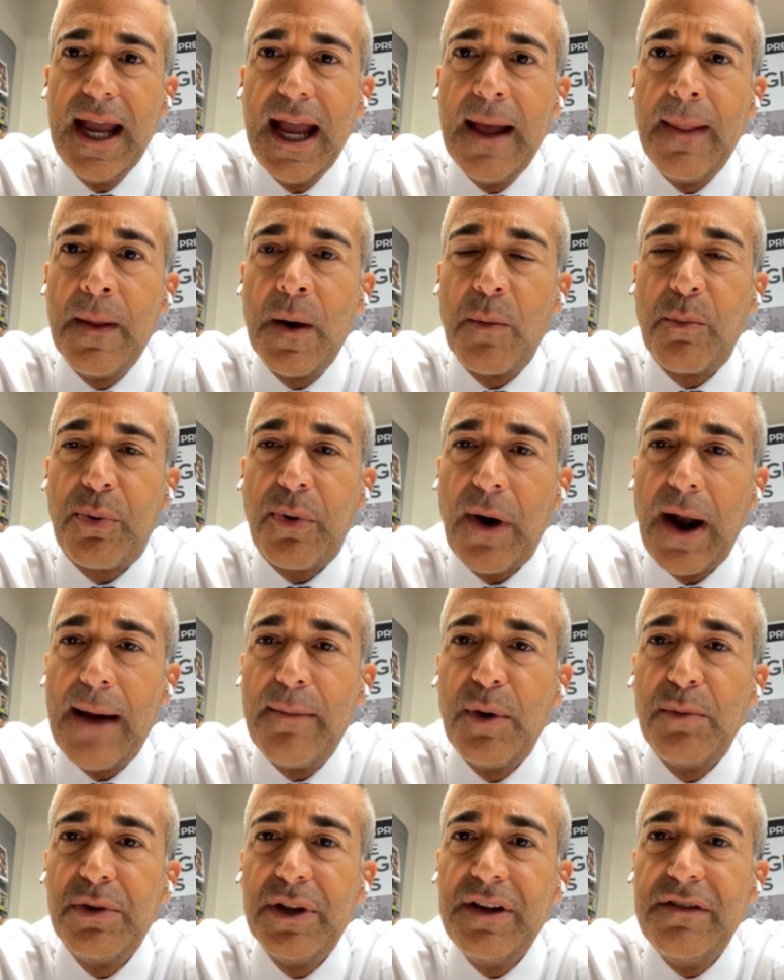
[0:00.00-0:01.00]
And they're
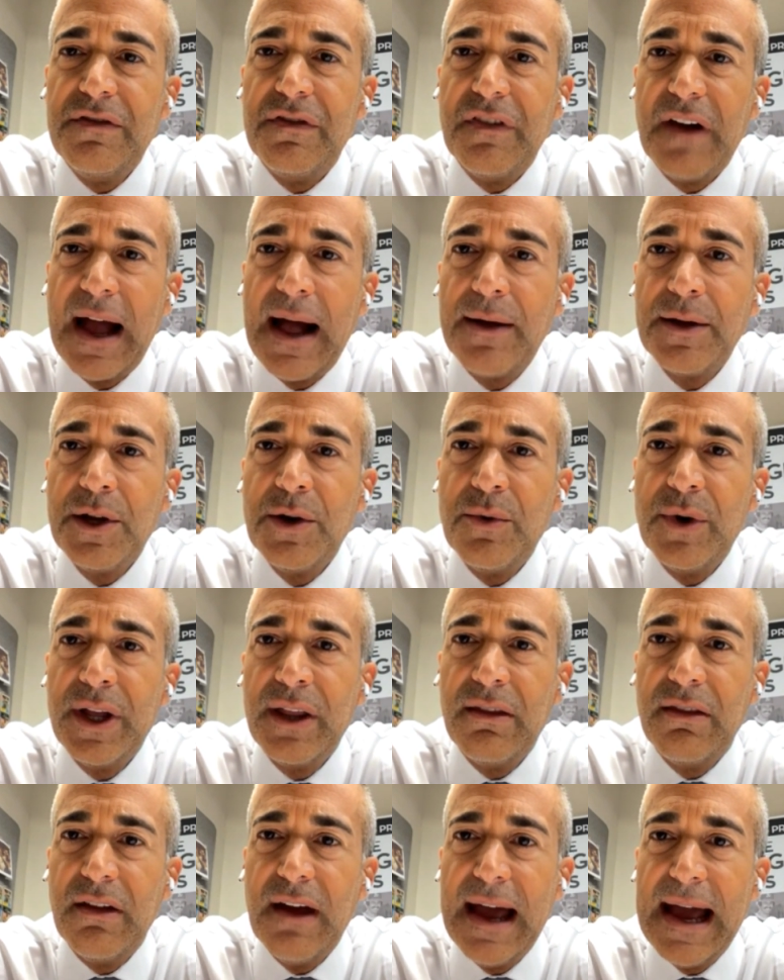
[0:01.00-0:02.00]
probably
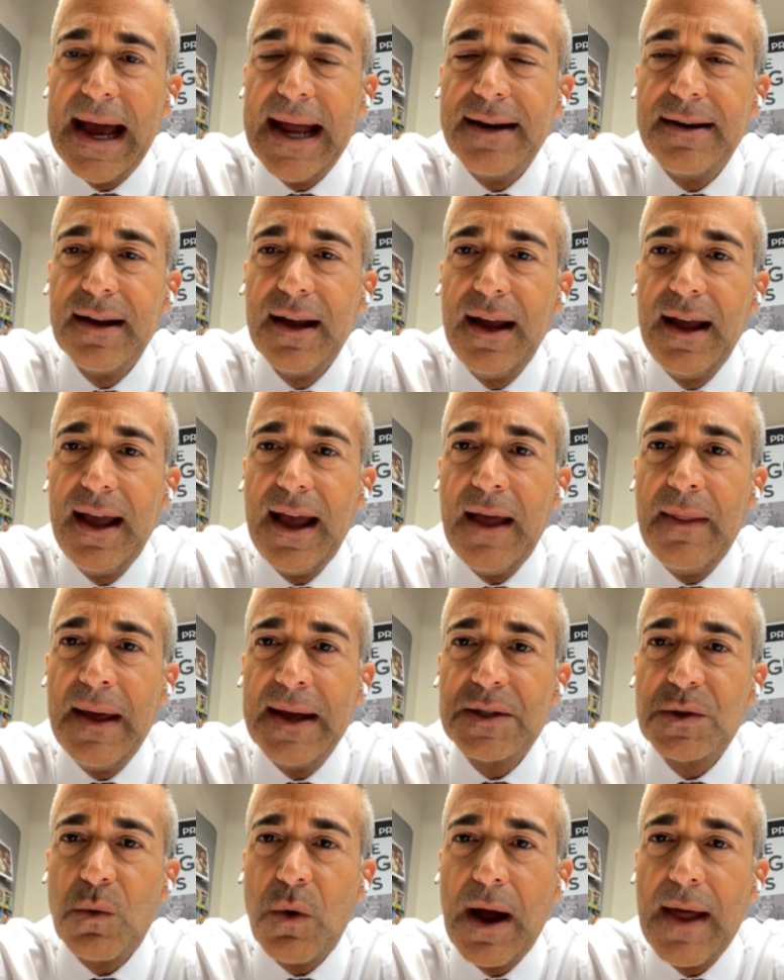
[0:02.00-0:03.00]
valuing that. And
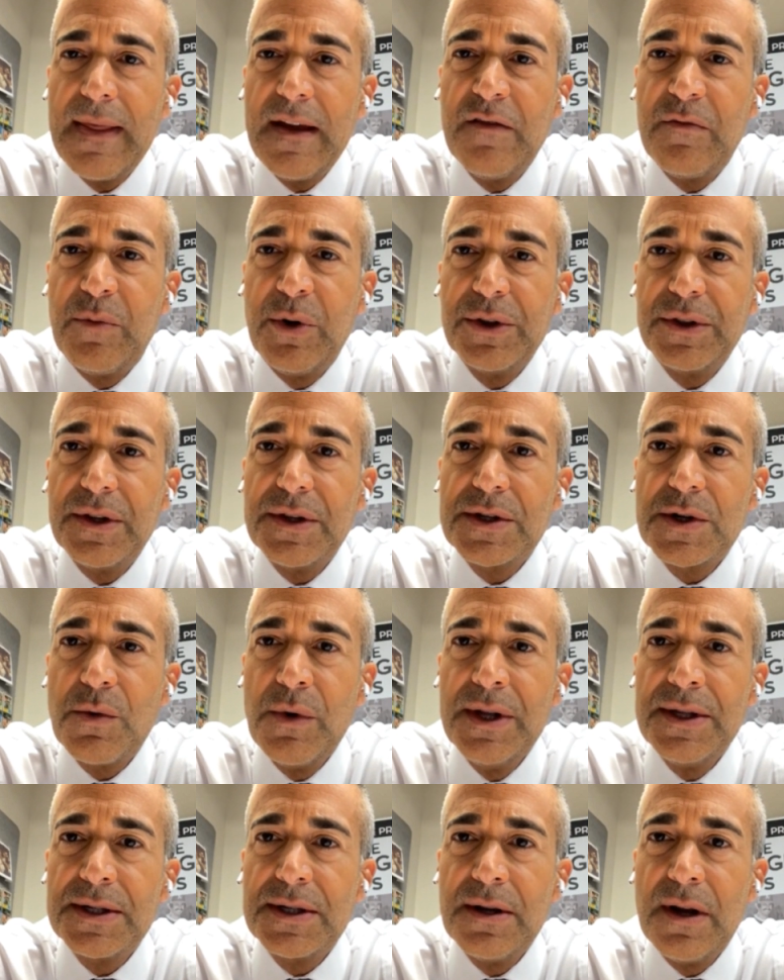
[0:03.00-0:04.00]
that's why they've put the
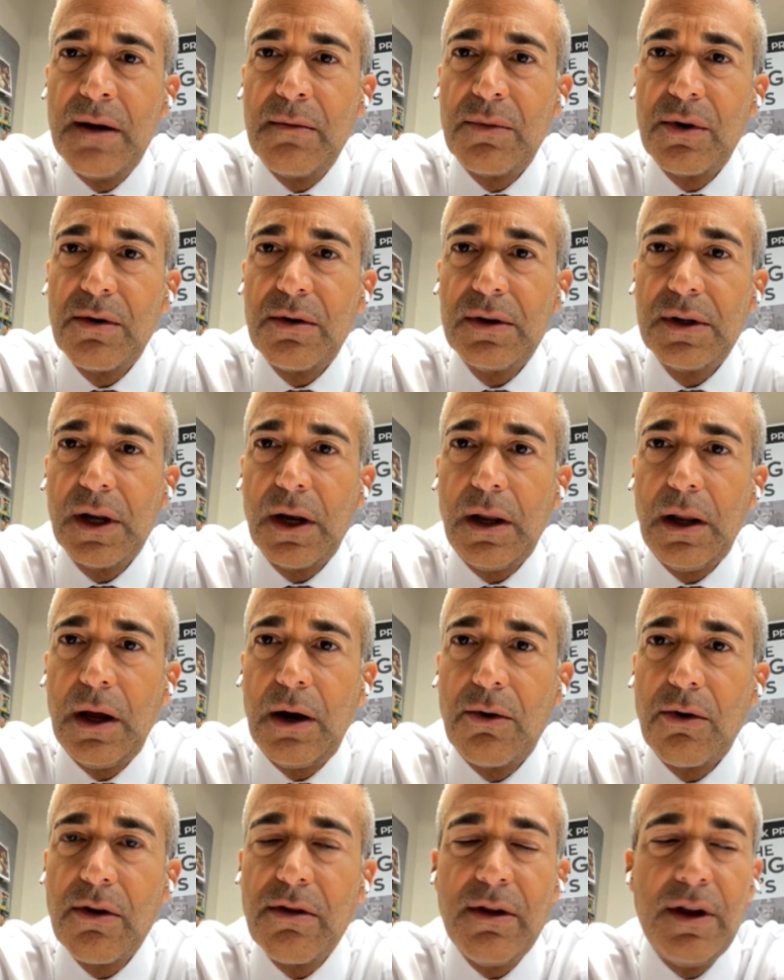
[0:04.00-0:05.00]
Twins number a little
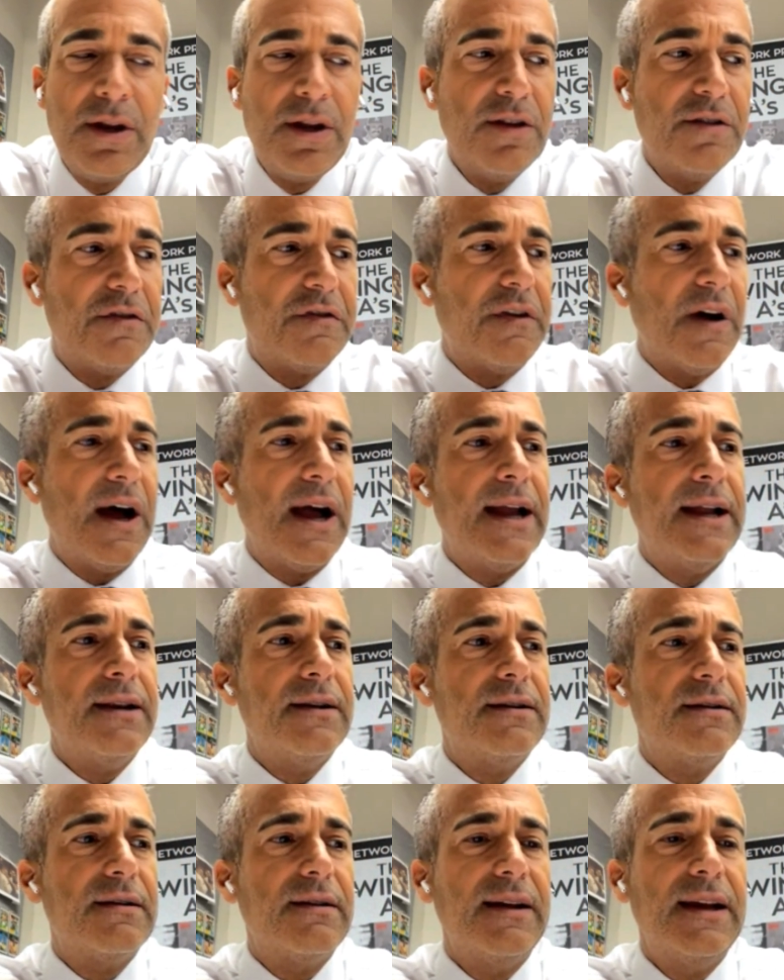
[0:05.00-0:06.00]
lower than you'd
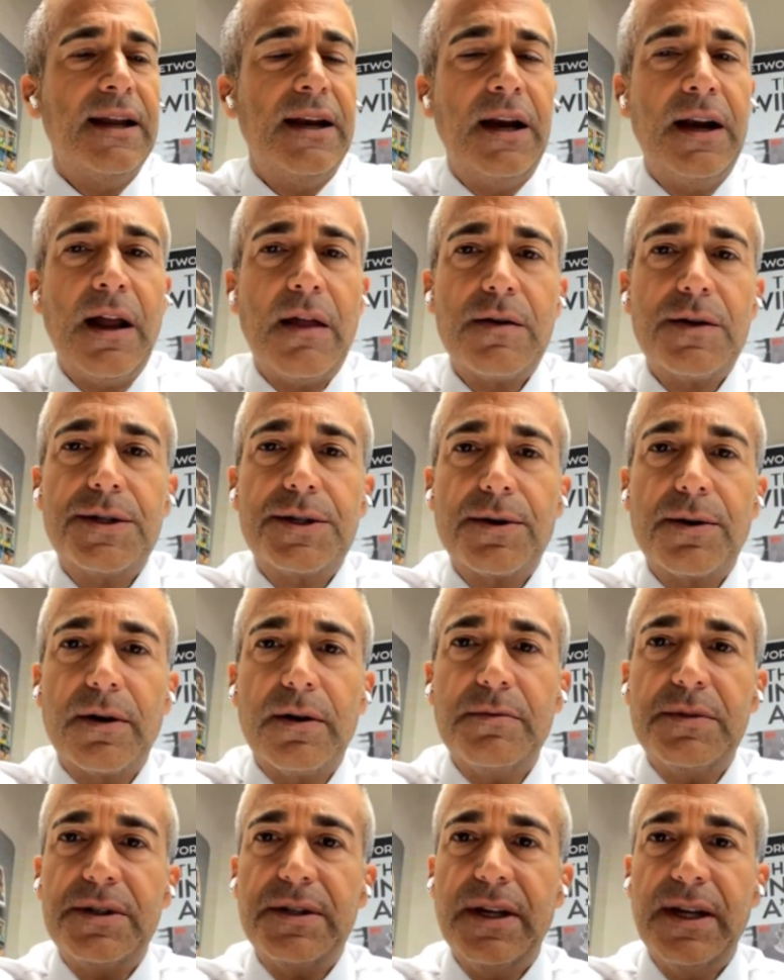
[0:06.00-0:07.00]
find in another
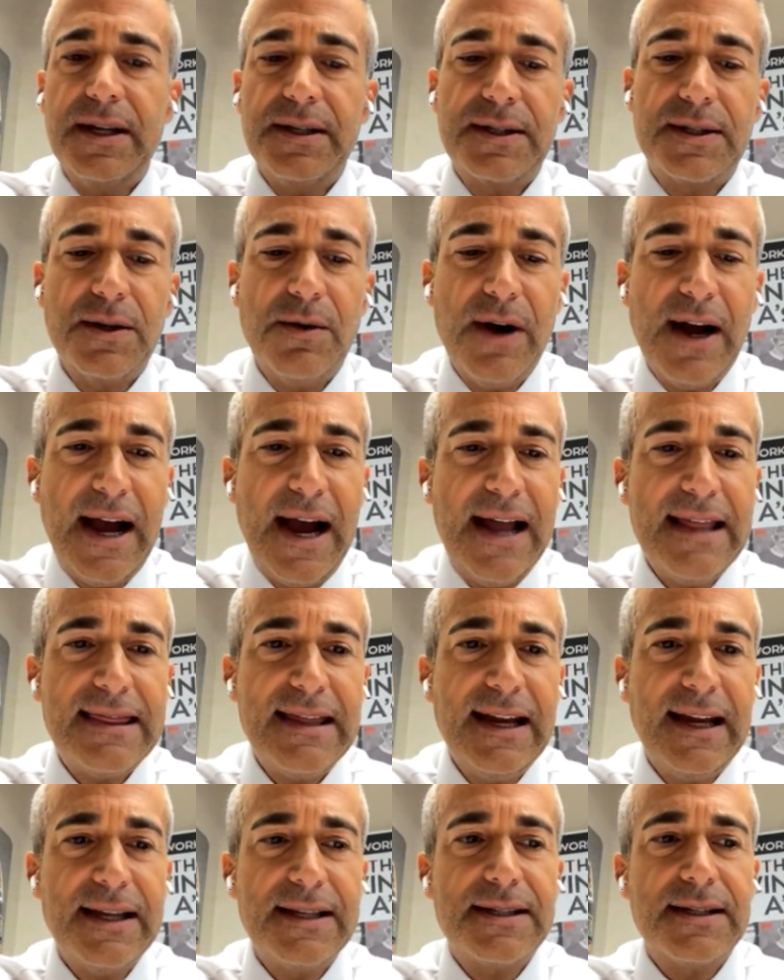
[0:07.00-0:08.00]
circumstance. So I
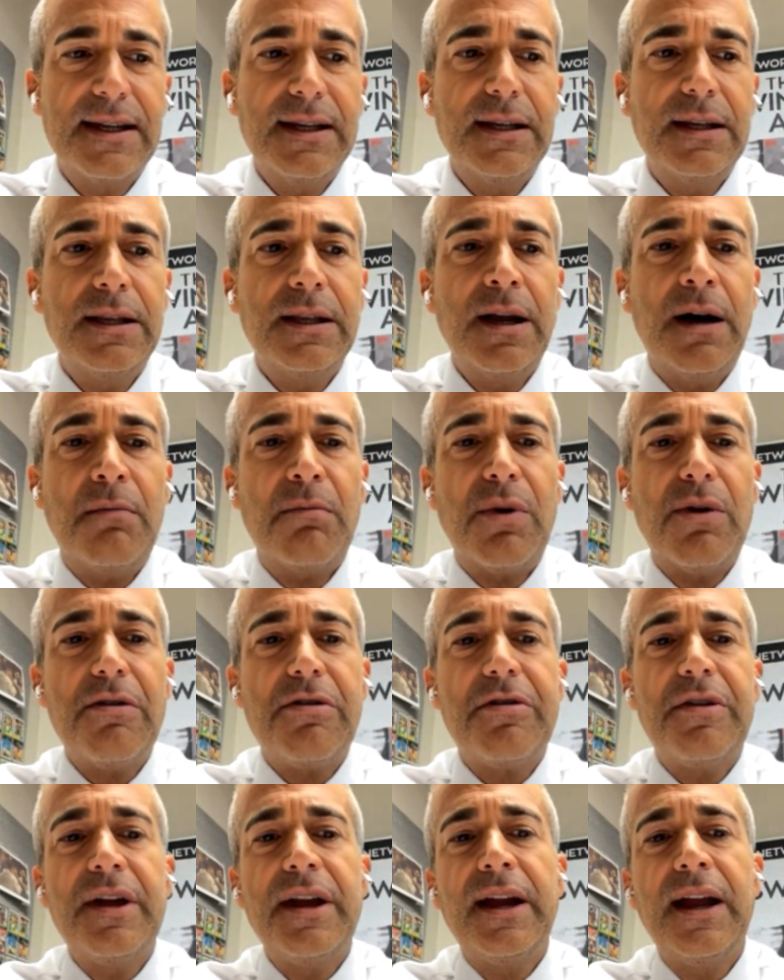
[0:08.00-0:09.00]
think it's a number
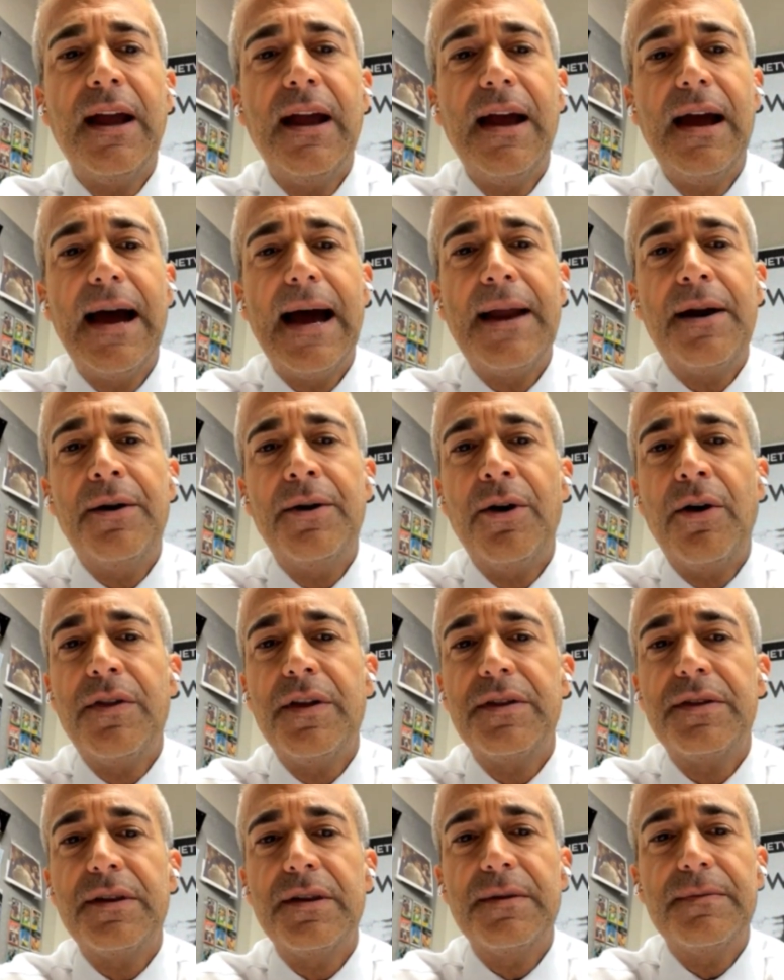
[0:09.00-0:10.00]
thing. I don't know
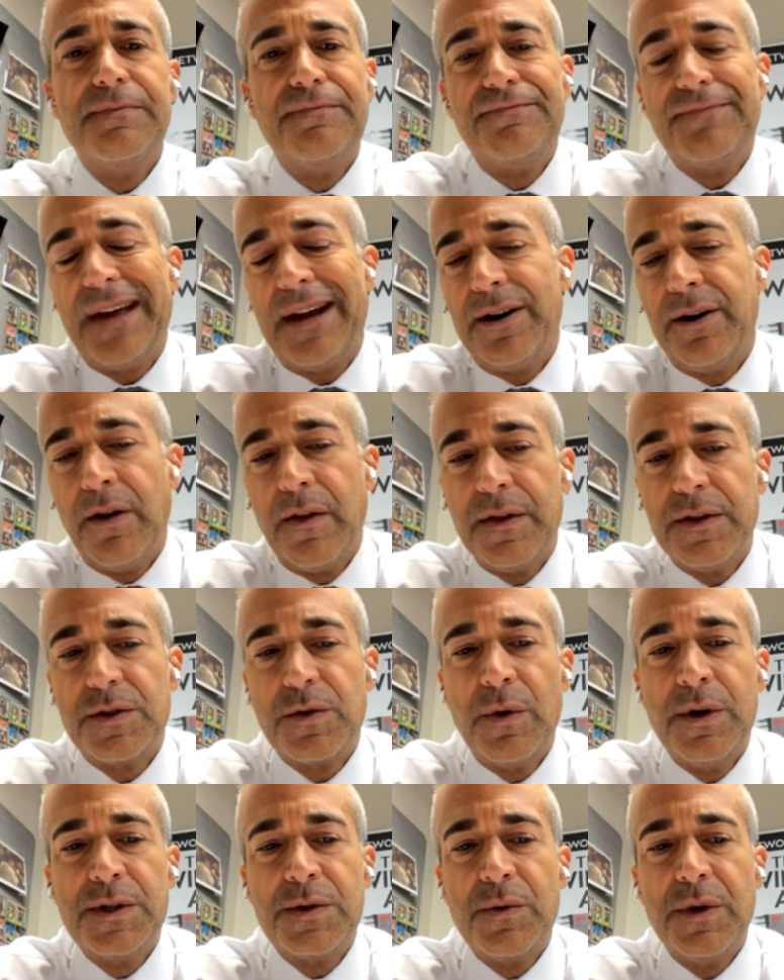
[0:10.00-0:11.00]
that the
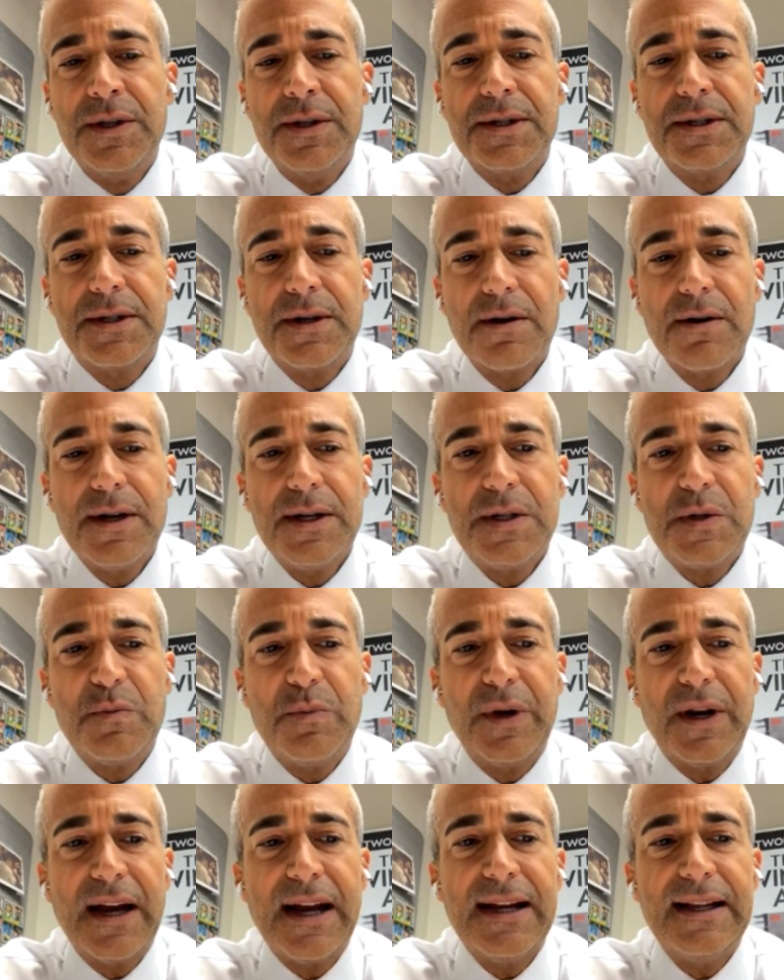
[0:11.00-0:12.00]
Twins win the series,
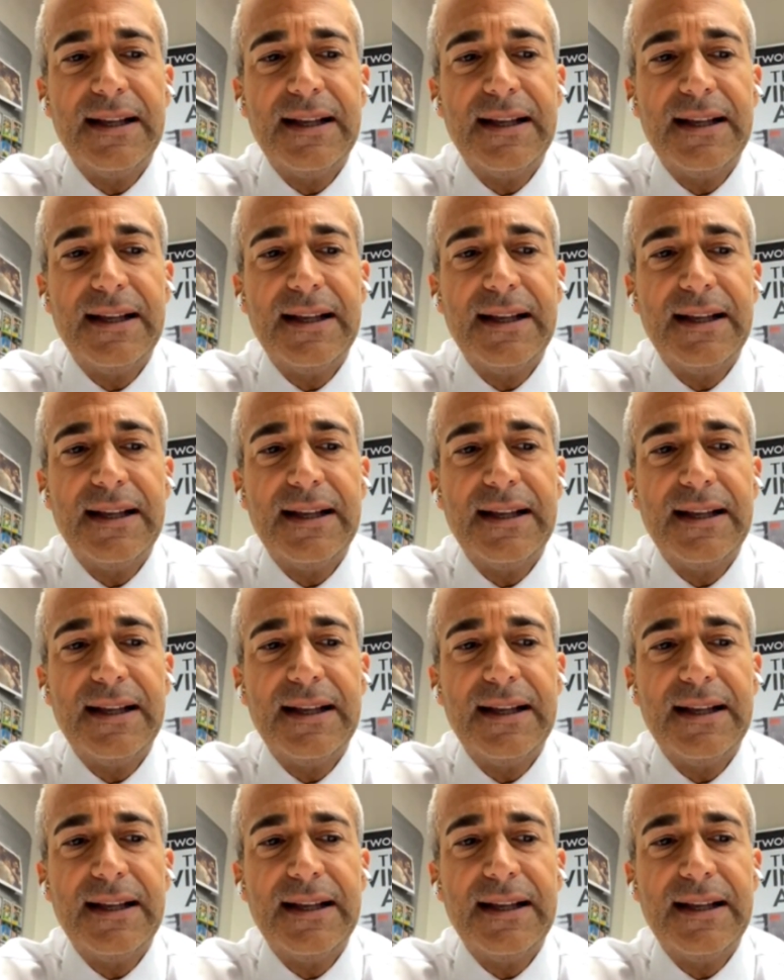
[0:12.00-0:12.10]
but